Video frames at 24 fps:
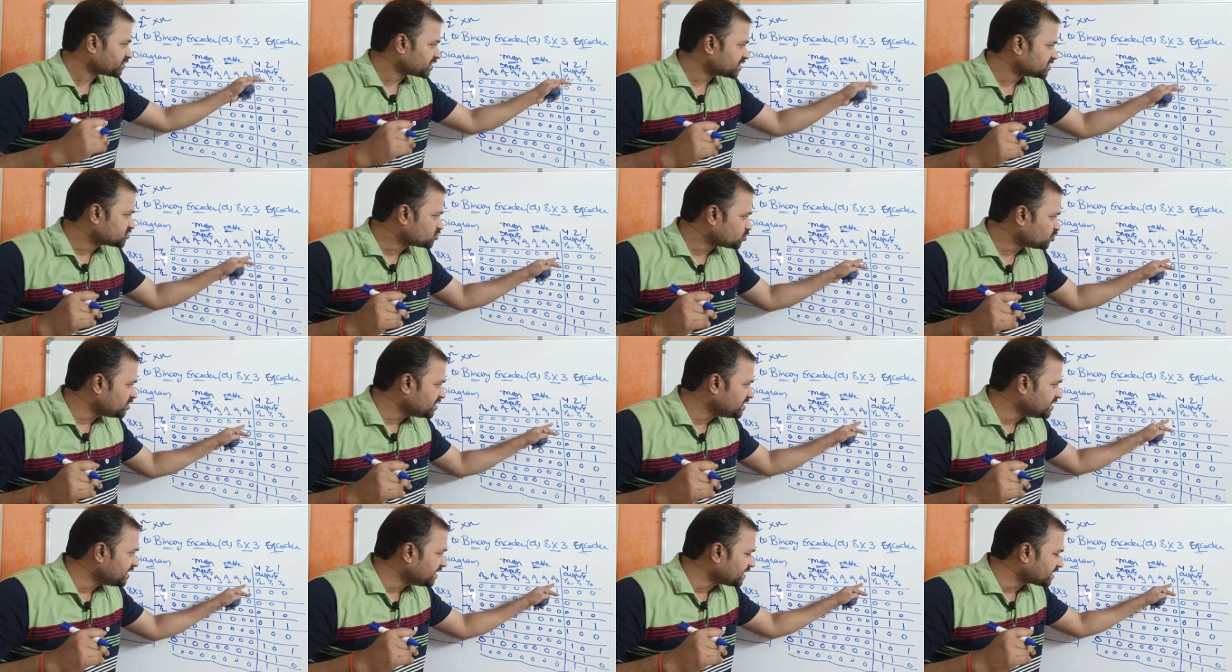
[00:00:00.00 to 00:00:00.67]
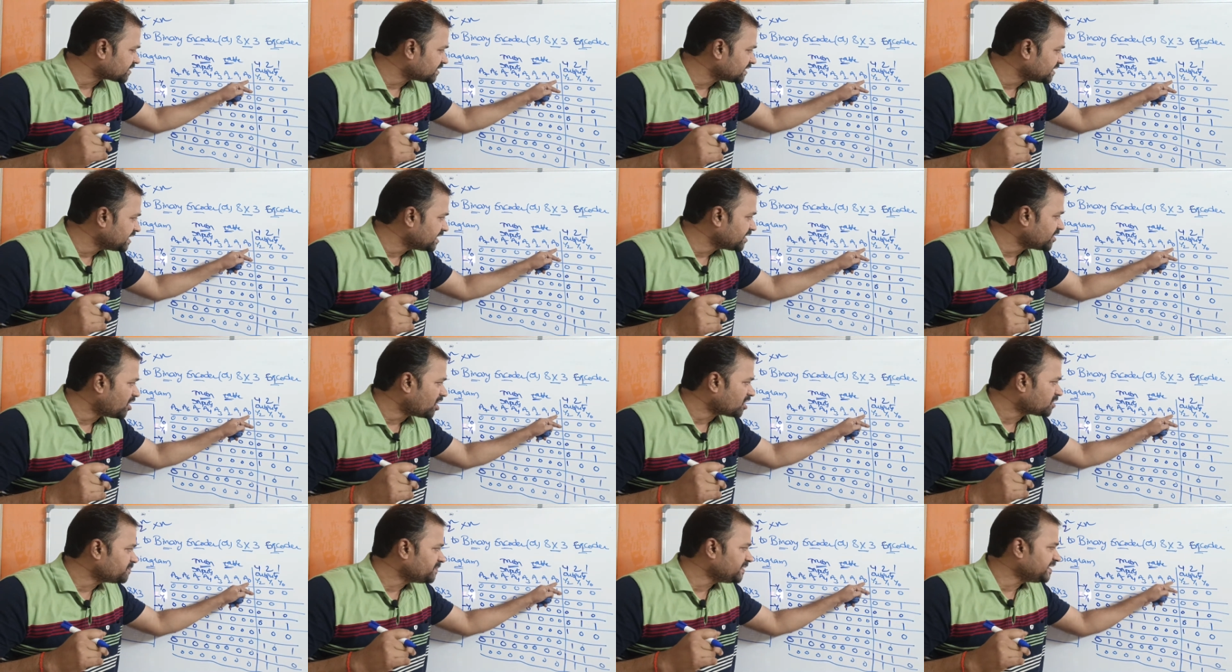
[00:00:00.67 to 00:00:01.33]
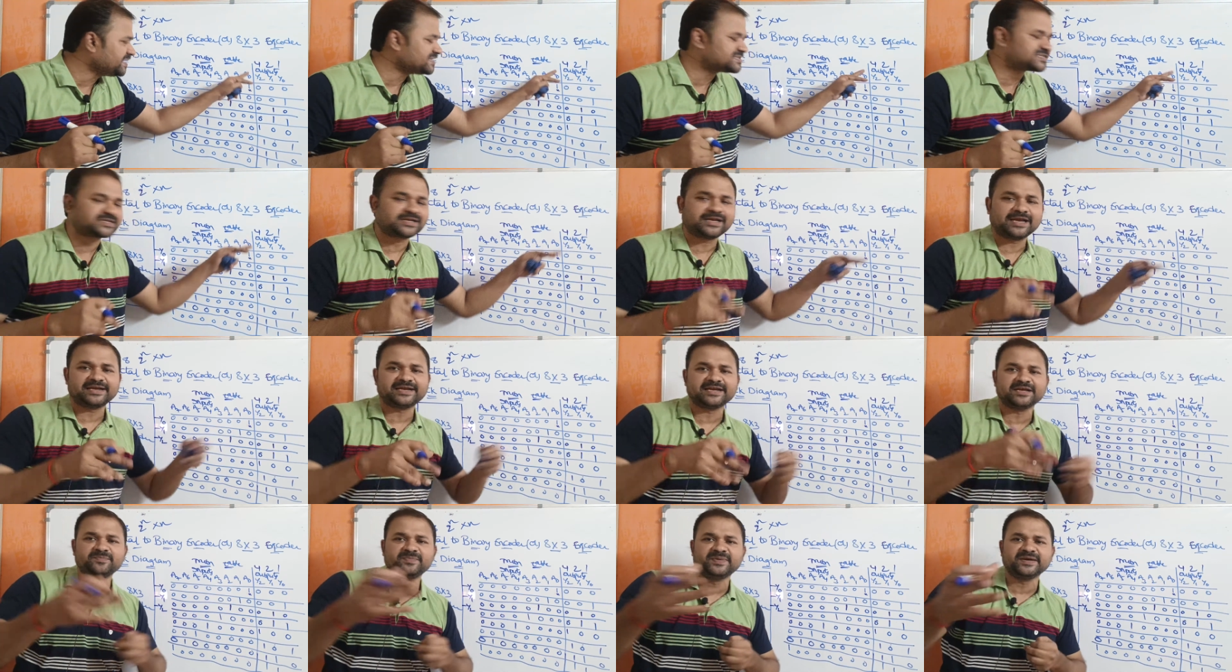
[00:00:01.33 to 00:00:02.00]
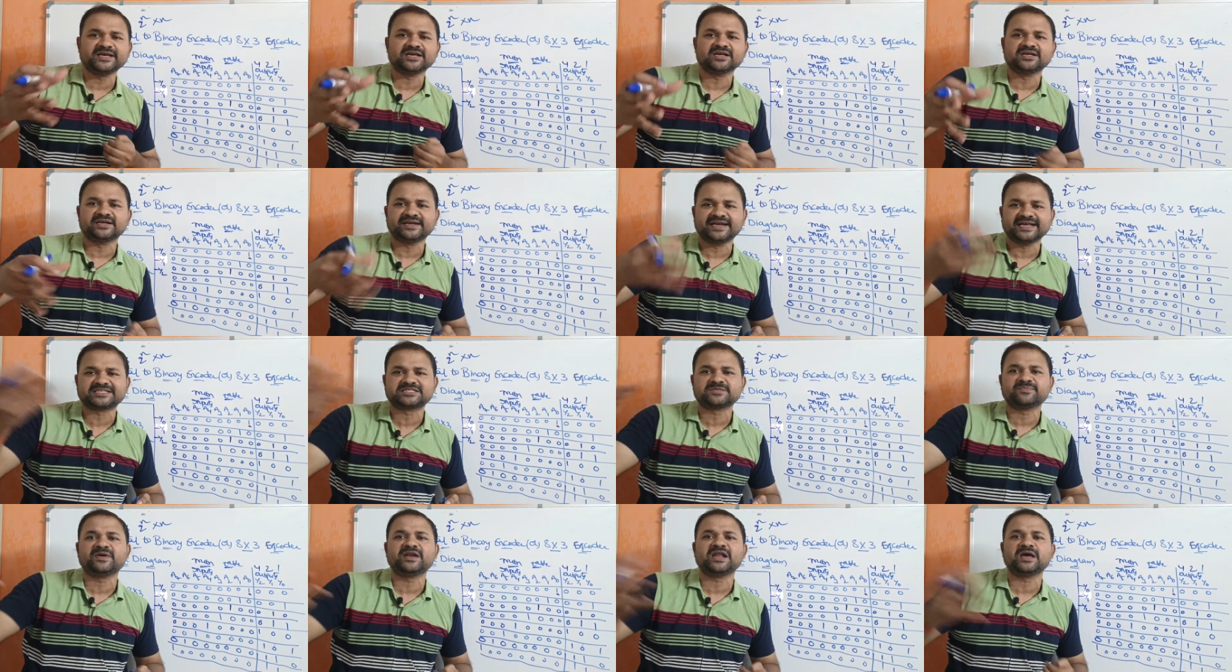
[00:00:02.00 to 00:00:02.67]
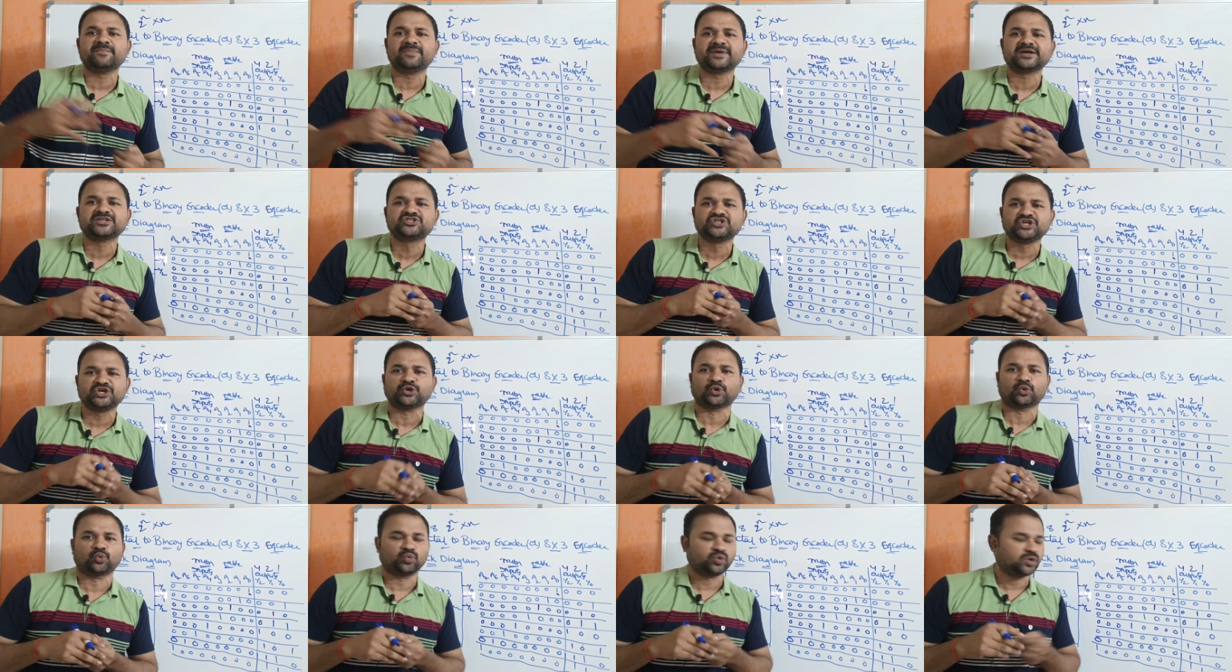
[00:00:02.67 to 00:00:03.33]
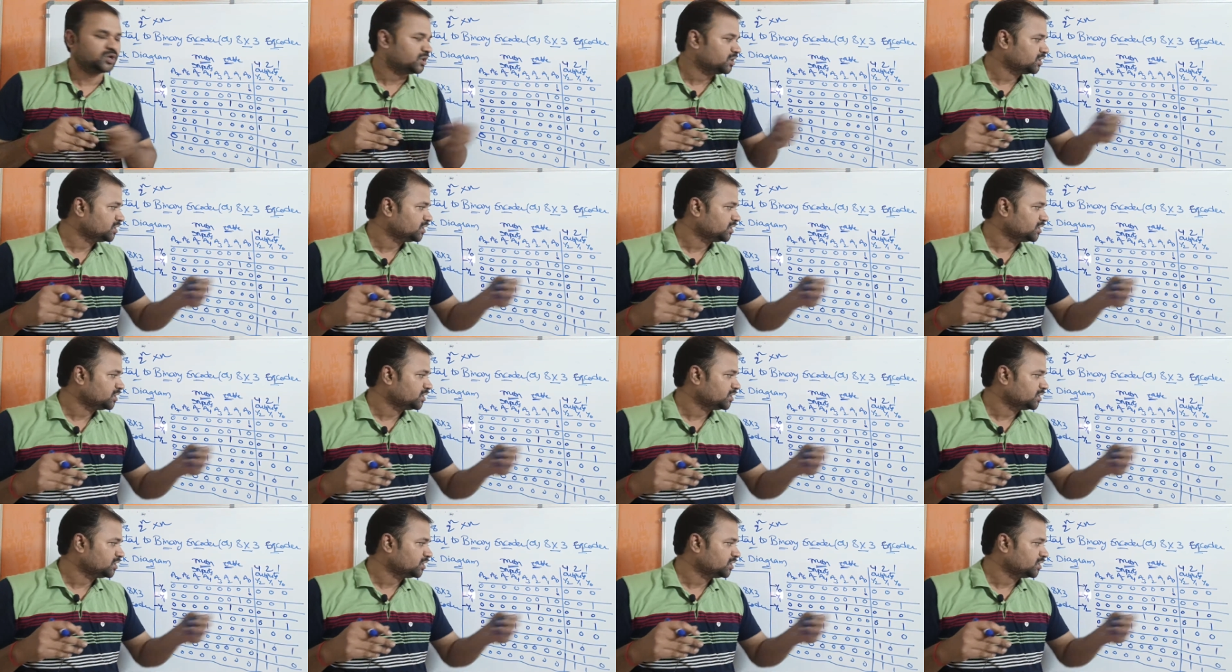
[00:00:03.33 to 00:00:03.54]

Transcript: So here A0 means let it be decimal number 0.